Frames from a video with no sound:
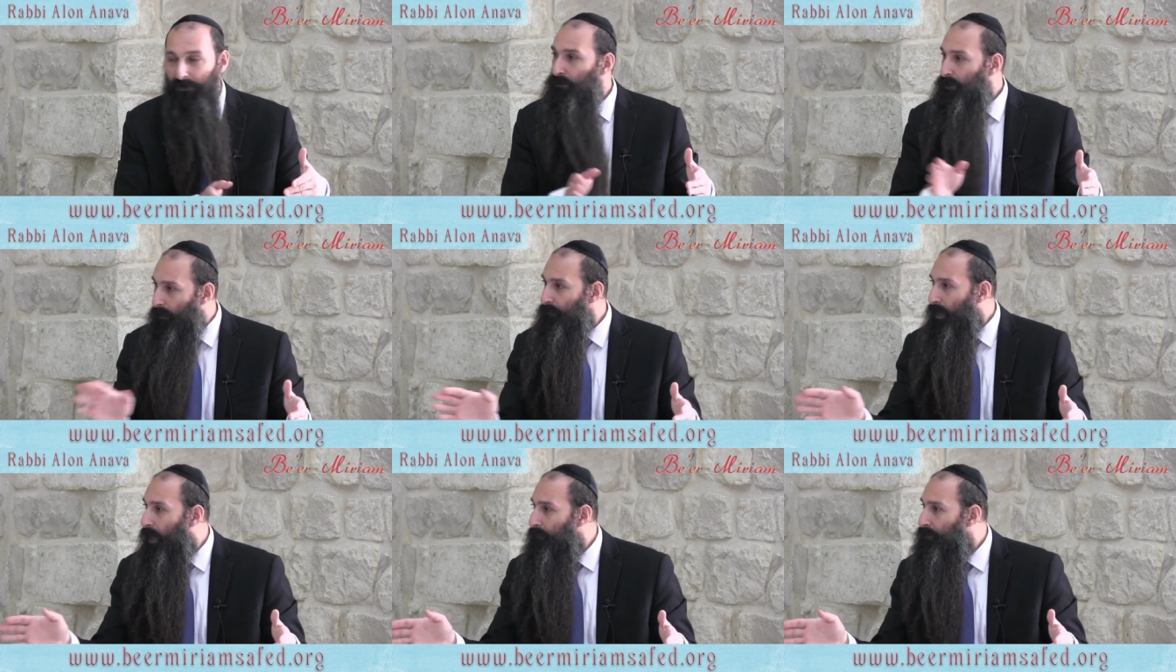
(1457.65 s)

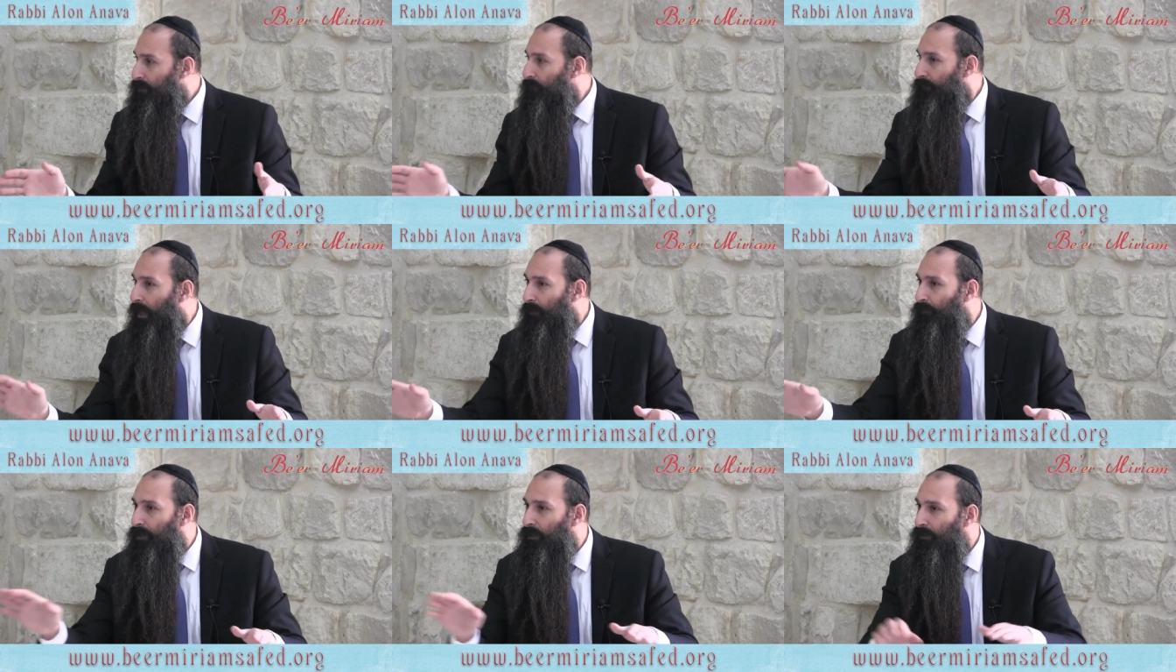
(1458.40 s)
Sometimes
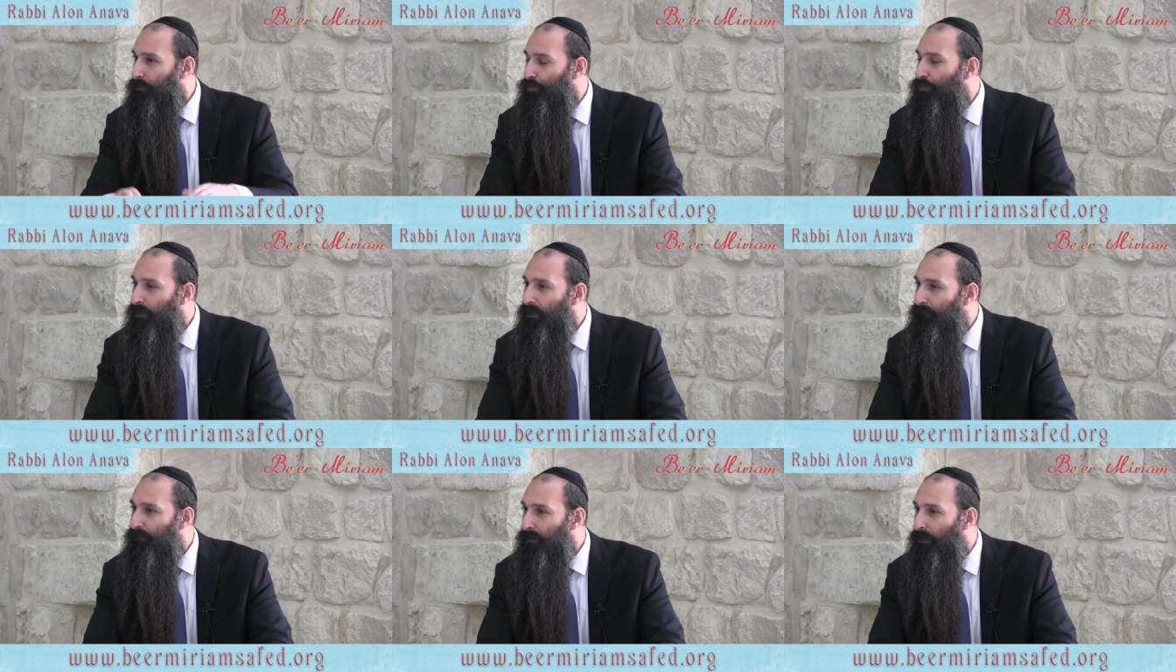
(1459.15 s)
maybe he will
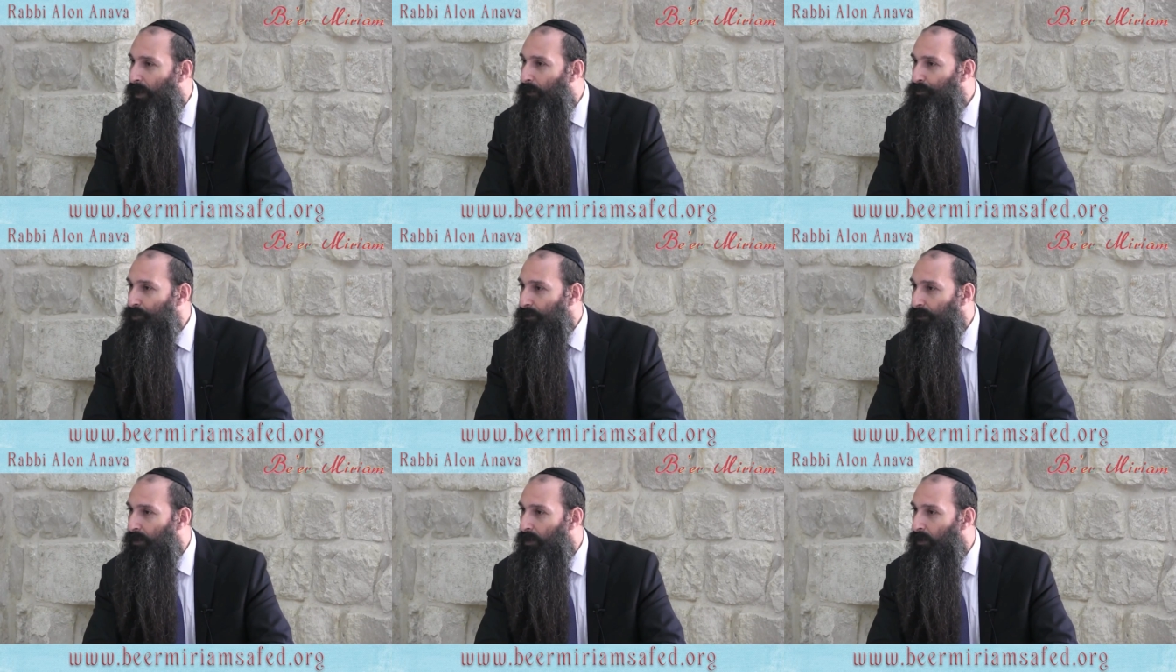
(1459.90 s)
give me the option.